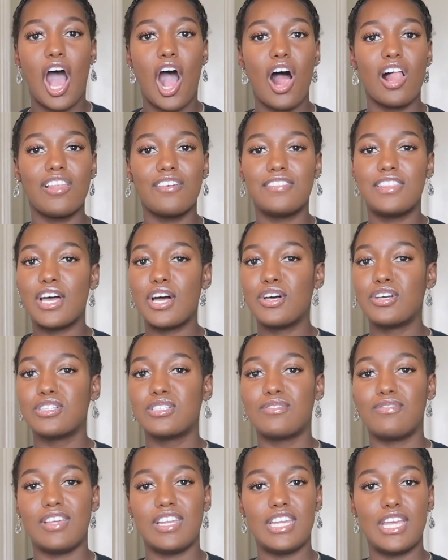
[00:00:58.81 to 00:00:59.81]
All of
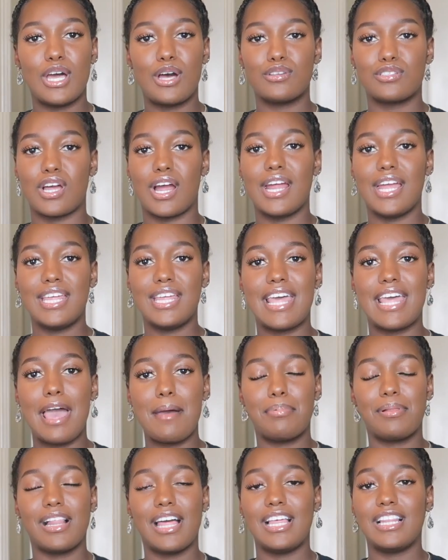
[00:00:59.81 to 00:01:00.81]
those videos are
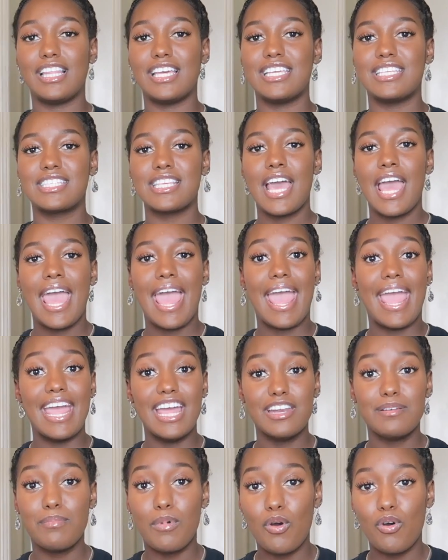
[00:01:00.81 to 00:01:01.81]
that playlist
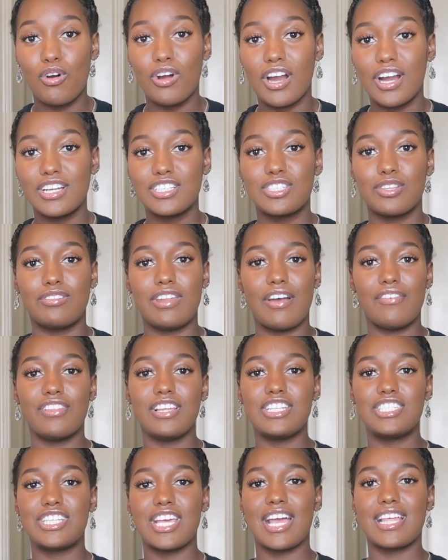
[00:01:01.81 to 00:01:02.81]
and more, so
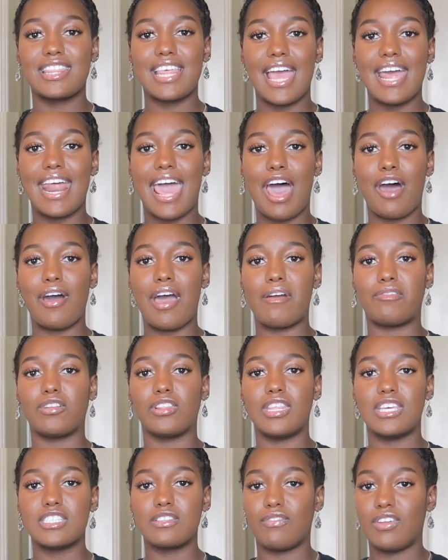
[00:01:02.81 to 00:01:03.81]
definitely check that out
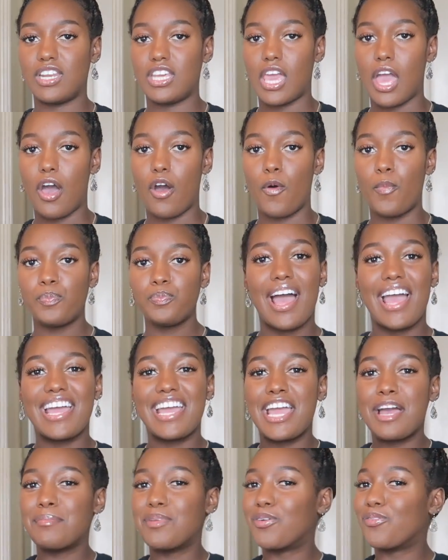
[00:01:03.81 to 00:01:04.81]
after this video. I
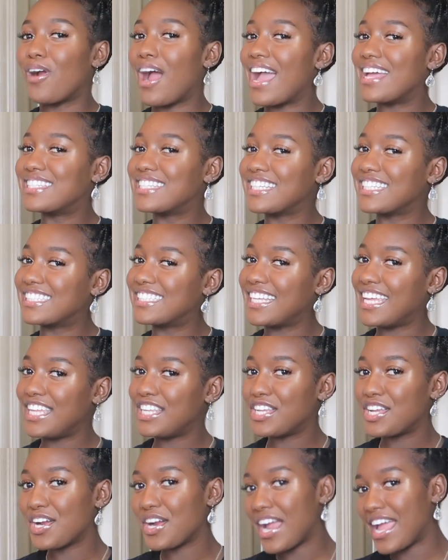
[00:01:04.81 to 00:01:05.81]
am a rising
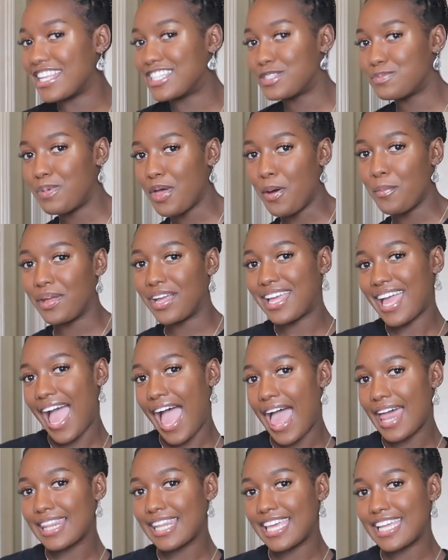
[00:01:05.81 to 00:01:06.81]
senior at Spelman
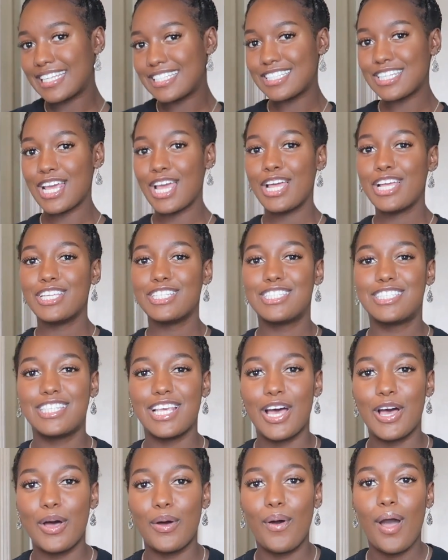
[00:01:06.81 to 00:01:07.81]
College,
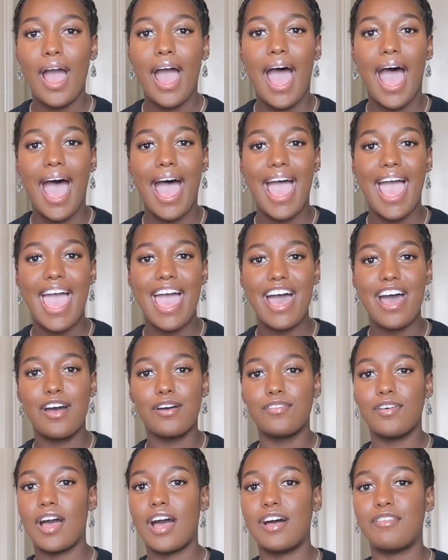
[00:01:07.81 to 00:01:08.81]
so I
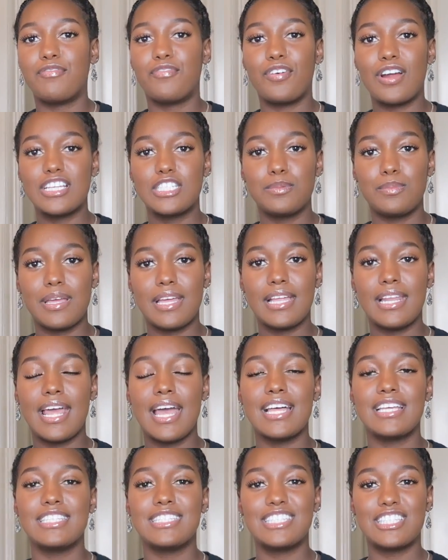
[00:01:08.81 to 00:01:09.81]
have a
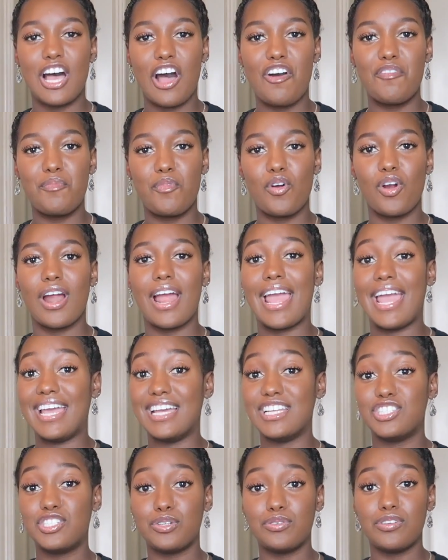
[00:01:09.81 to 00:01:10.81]
freshman, sophomore,
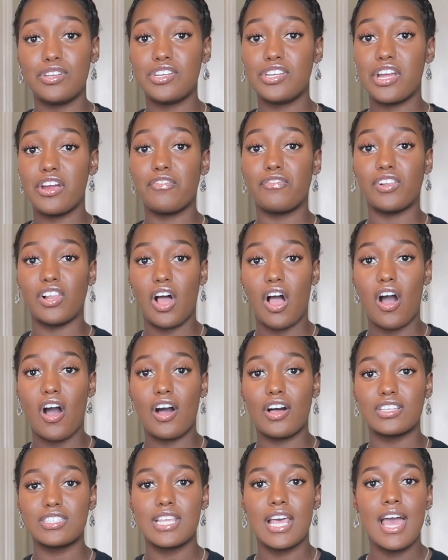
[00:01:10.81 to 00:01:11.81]
and junior year
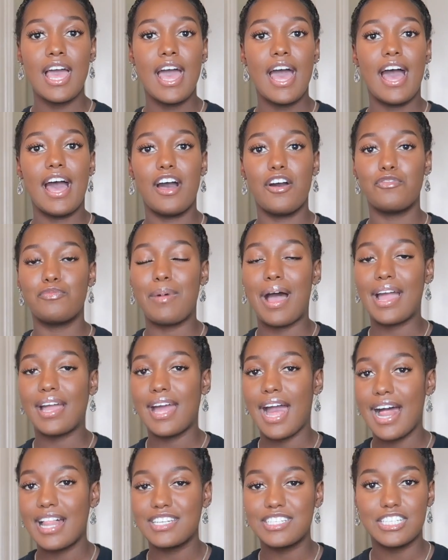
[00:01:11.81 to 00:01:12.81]
vlogs of my
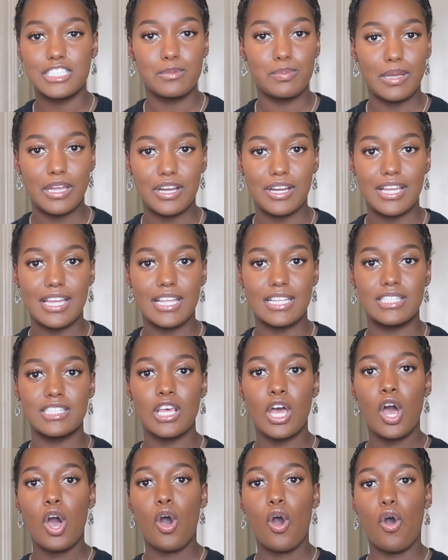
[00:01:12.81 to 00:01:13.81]
college
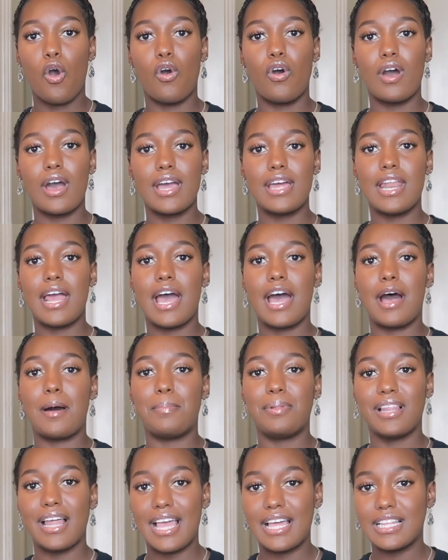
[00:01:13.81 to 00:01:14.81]
experience on
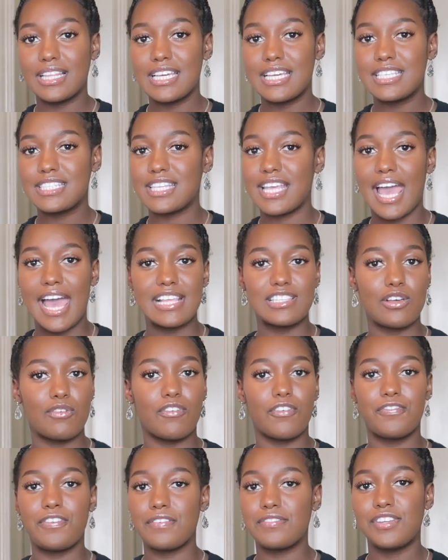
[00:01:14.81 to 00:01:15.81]
a playlist. It has
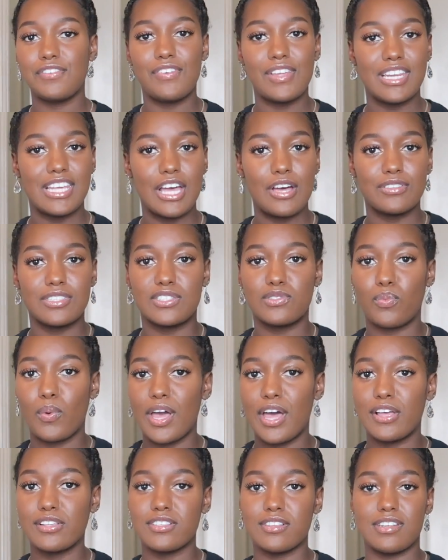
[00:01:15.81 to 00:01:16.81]
over 50 videos as
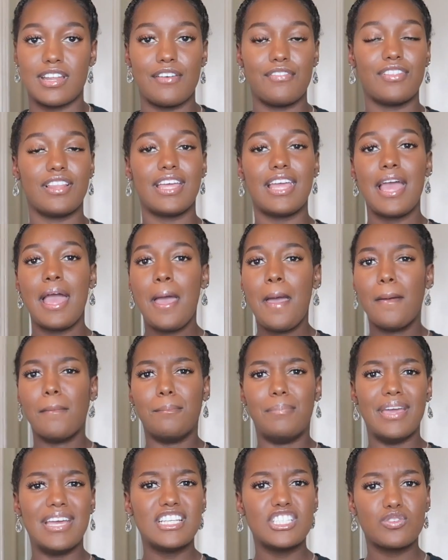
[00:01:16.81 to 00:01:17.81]
well, so definitely
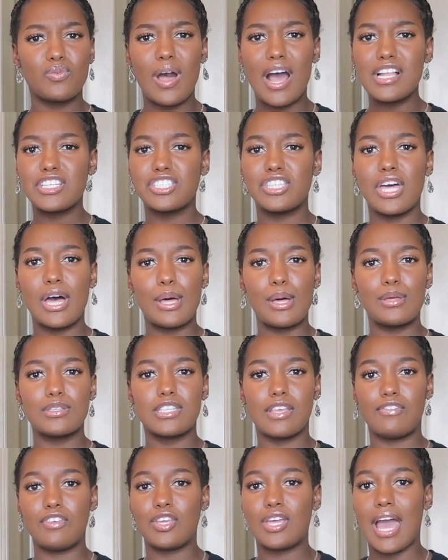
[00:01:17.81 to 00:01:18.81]
binge watch
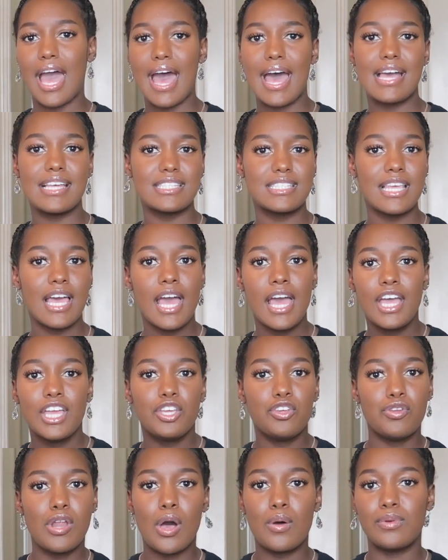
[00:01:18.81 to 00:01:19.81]
those if you guys,
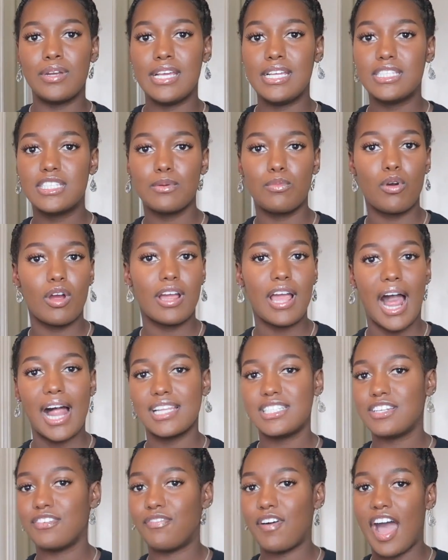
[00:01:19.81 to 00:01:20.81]
you know, need some more
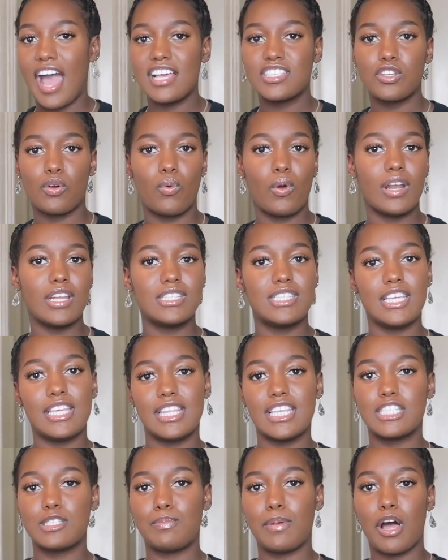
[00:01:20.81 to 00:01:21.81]
college advice or want to see
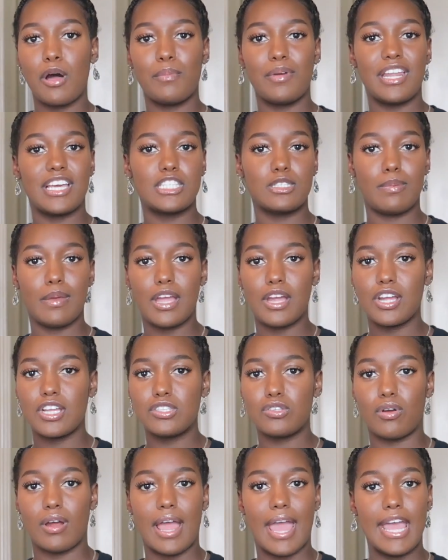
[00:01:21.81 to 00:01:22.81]
the Spelman
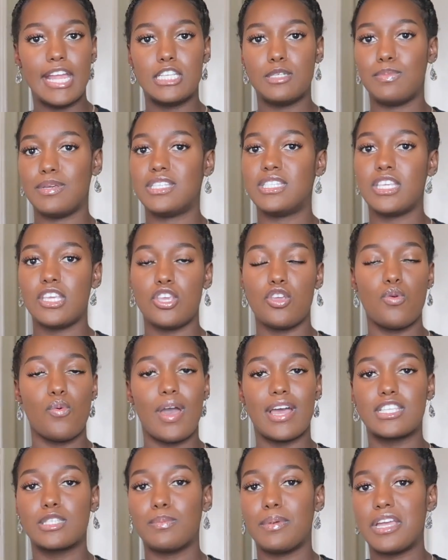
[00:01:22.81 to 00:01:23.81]
experience or
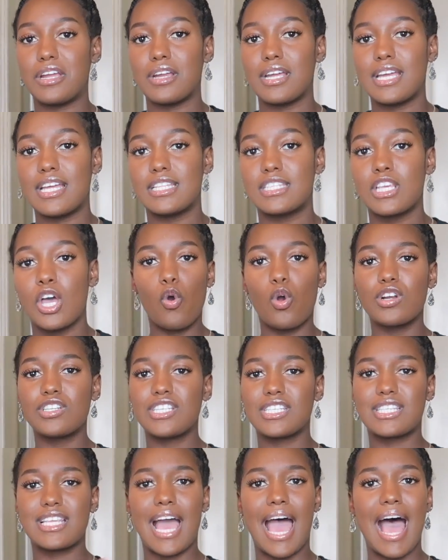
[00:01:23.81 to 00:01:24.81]
HBCU experience or
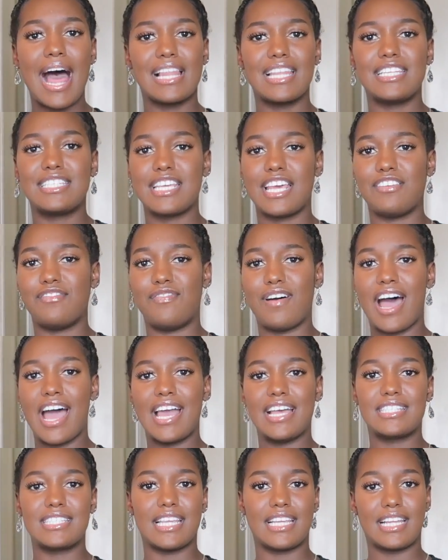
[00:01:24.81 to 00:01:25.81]
just college
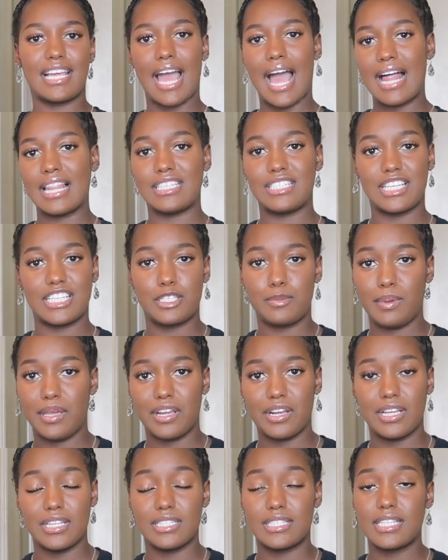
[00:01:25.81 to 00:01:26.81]
advice and college
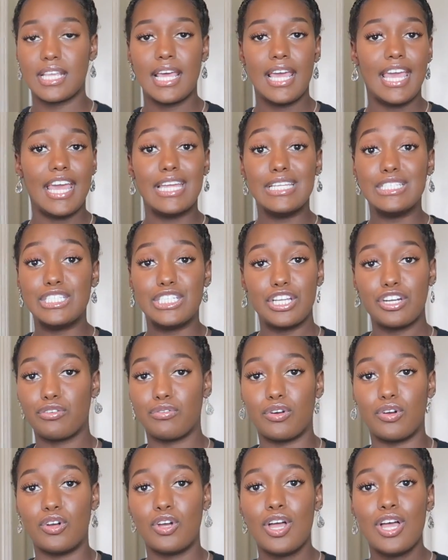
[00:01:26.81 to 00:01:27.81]
experience in
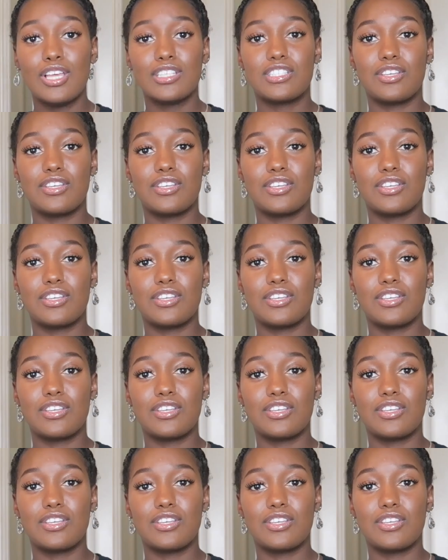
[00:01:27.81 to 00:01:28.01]
general.